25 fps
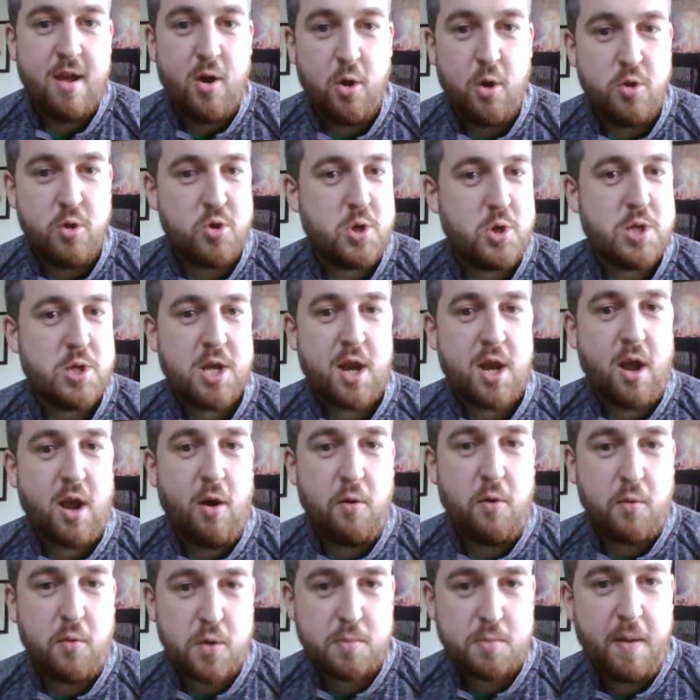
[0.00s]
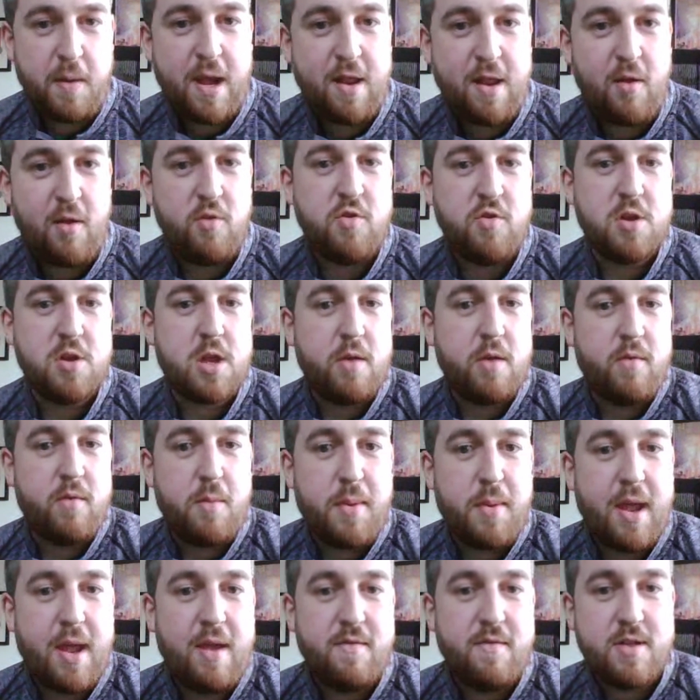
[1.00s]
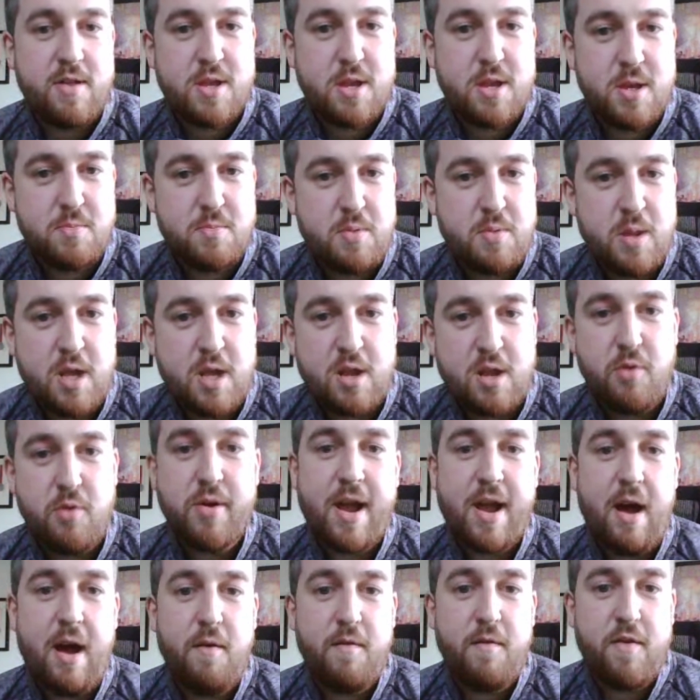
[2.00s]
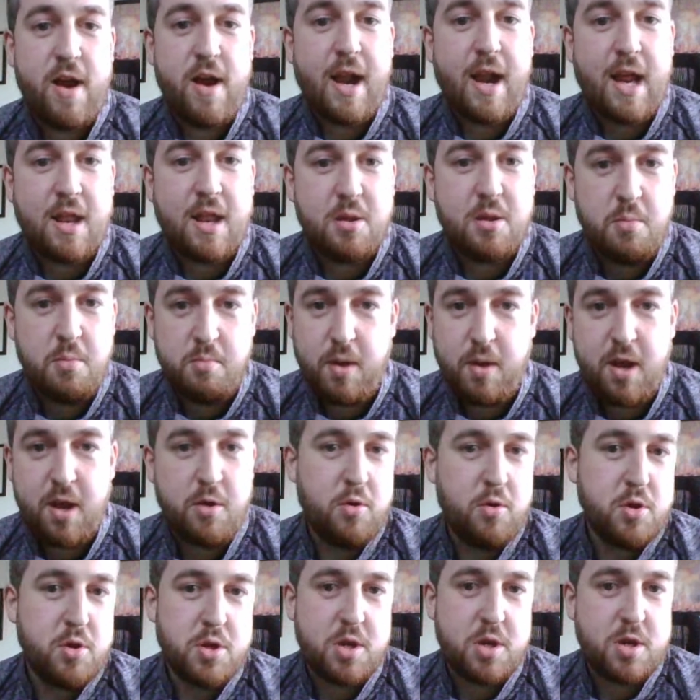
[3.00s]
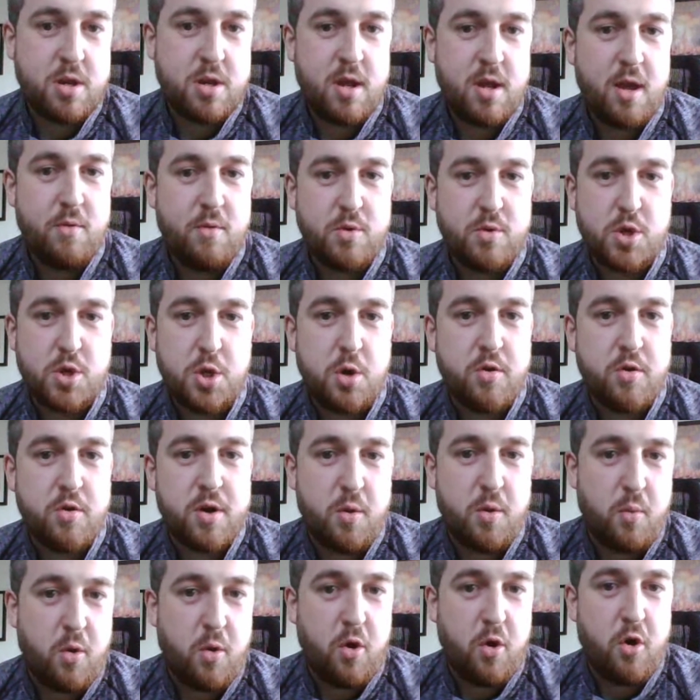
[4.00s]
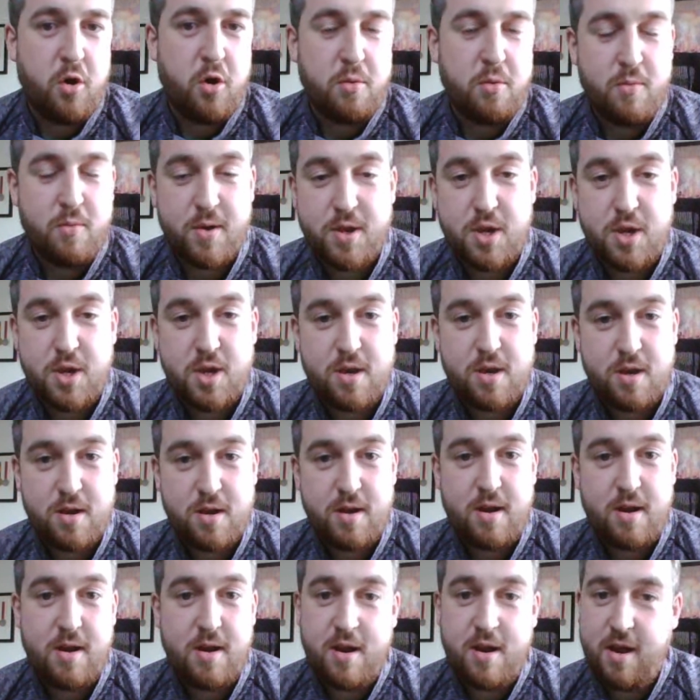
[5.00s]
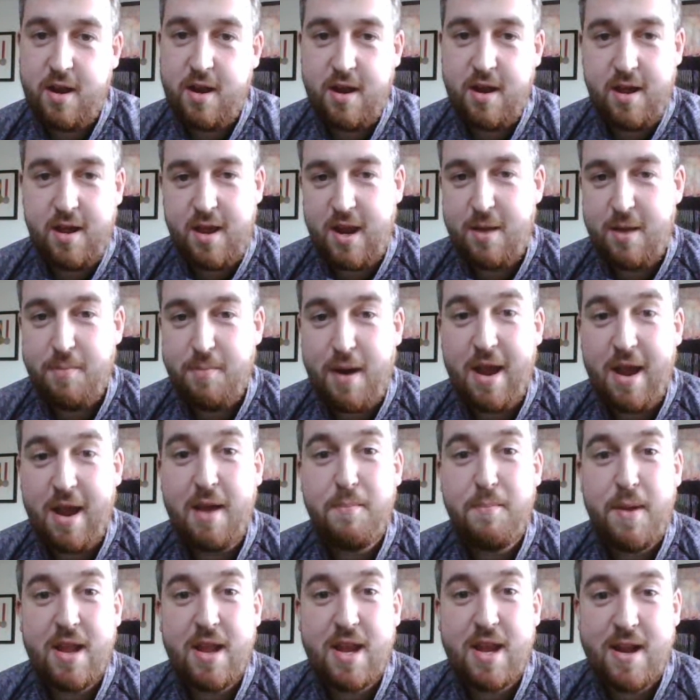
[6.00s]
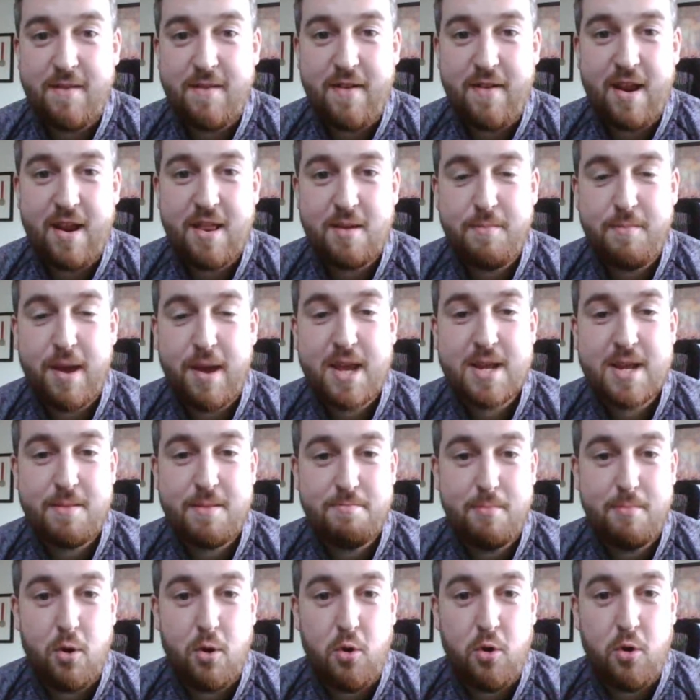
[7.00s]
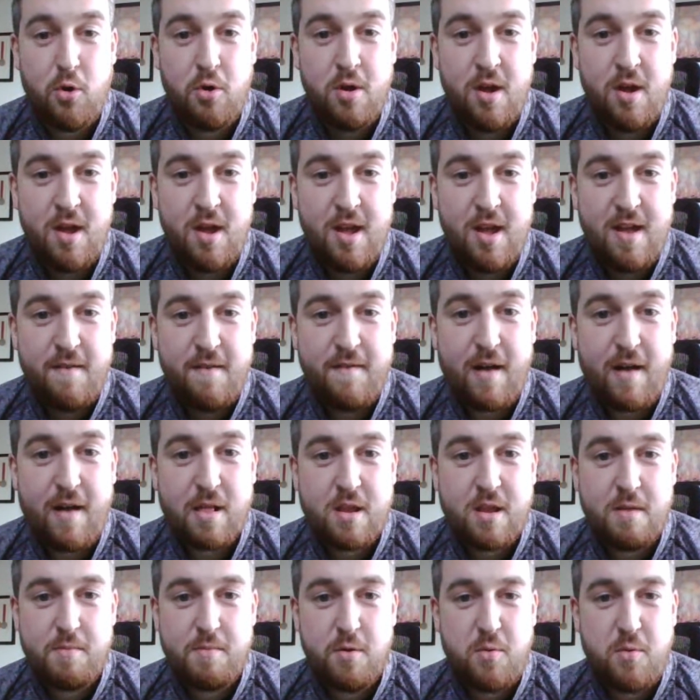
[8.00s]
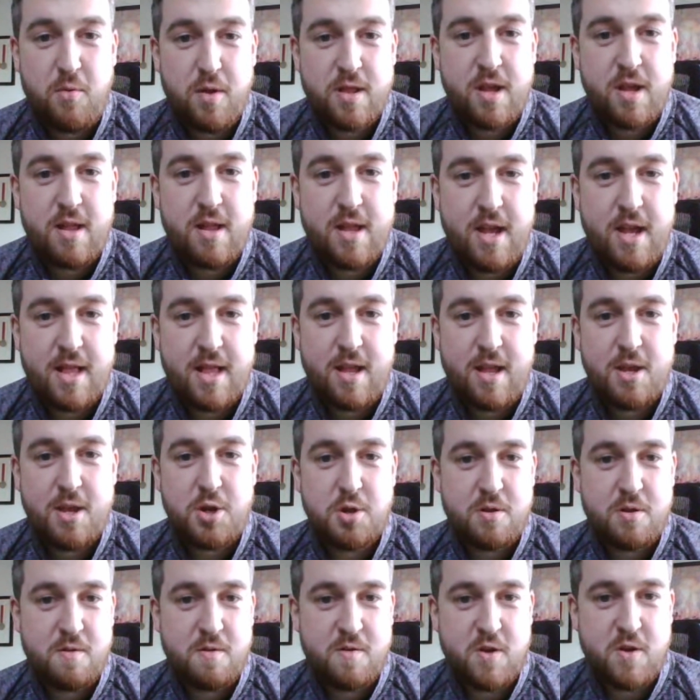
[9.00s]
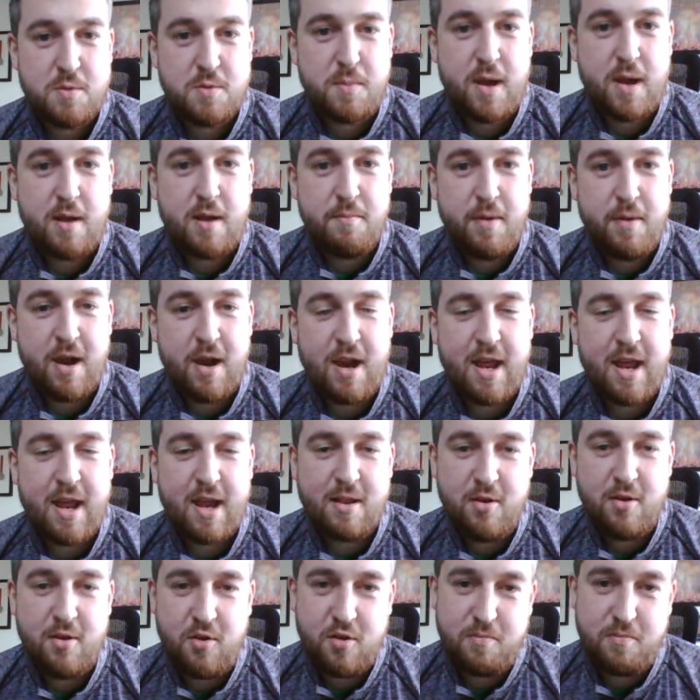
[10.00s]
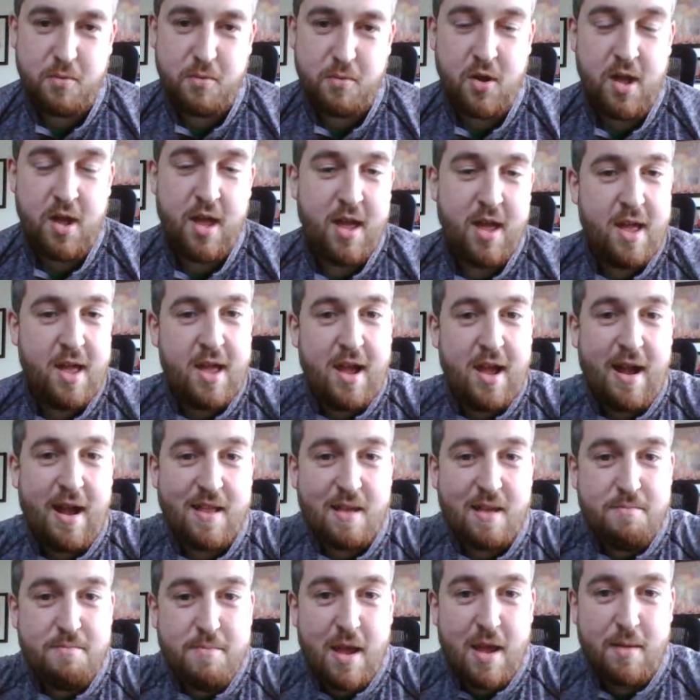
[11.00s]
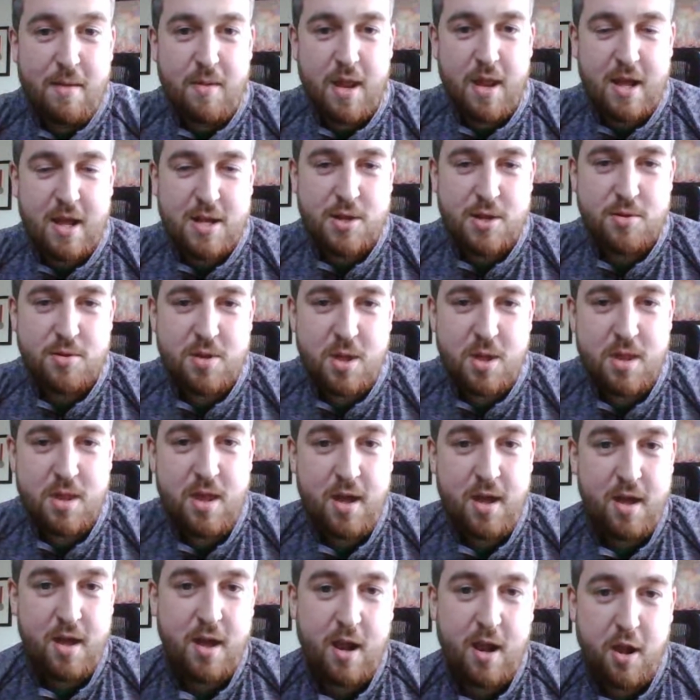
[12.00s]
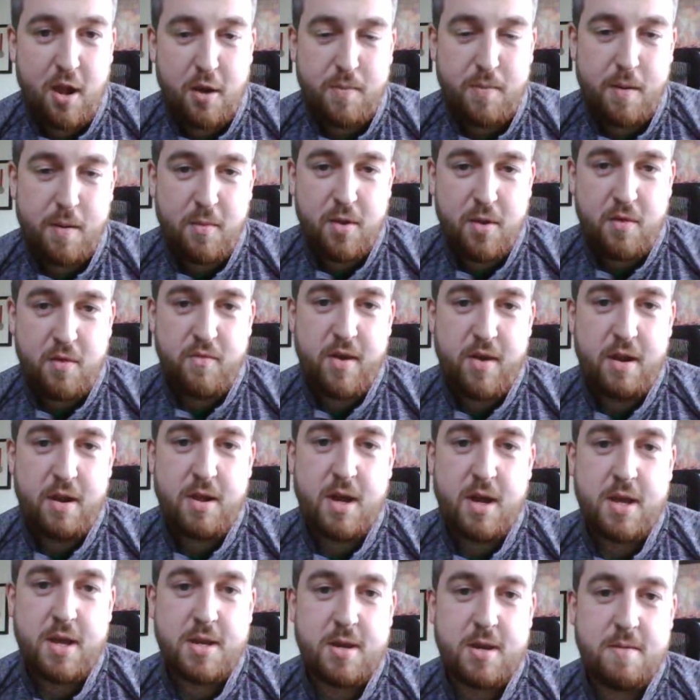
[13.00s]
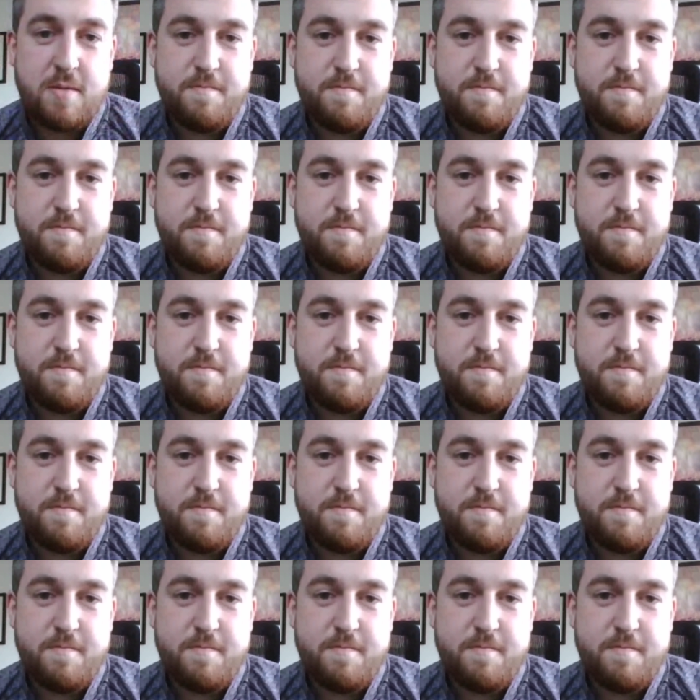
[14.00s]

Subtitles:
hundreds of goals, made hundreds of appearances, but they don't count for anything because it was during a war, which, in my opinion, if anything makes it more valuable what they did, it shouldn't just be completely ignored. But I think maybe that's something that a lot of people don't realise.